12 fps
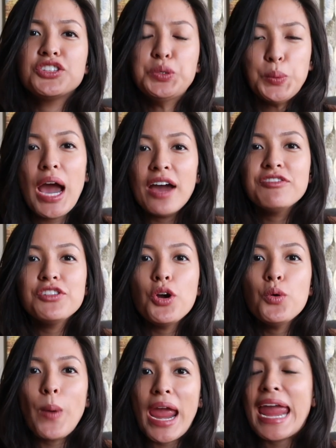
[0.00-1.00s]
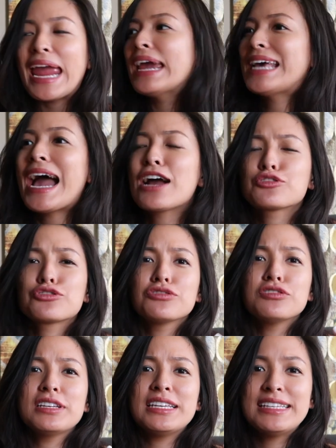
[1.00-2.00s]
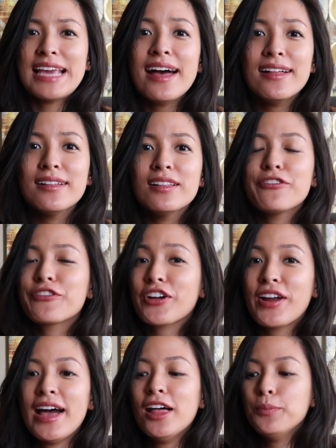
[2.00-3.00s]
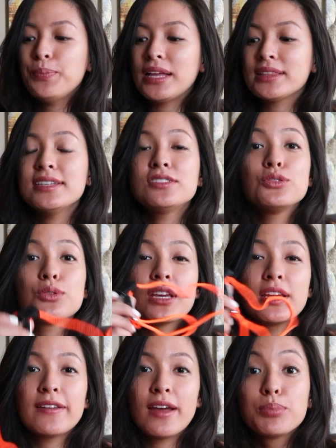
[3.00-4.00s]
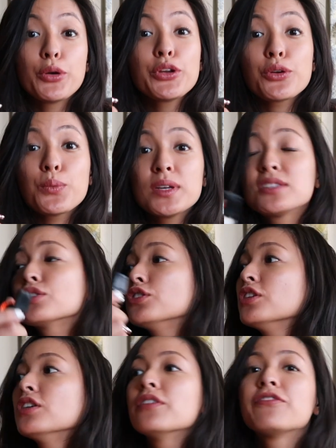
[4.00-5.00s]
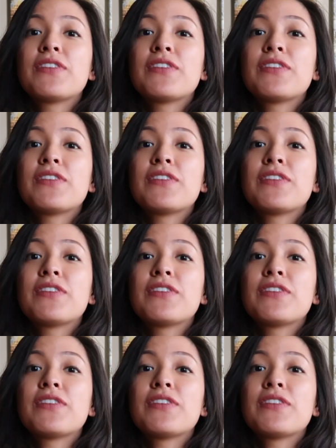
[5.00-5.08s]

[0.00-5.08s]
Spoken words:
you have no way to actually yell for help, at least you can blow your whistle.